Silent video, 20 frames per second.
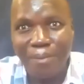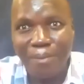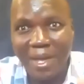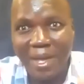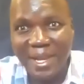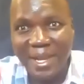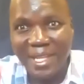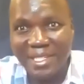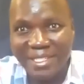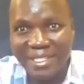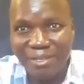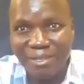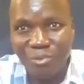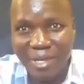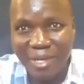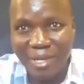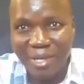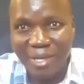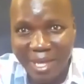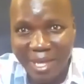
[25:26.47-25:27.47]
parents.
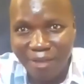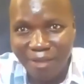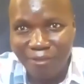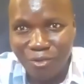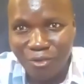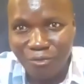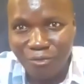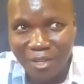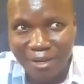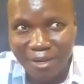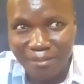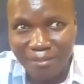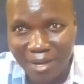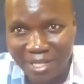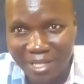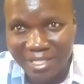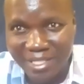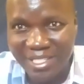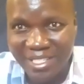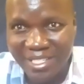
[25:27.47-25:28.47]
We love you very
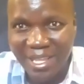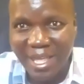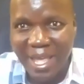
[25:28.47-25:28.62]
much.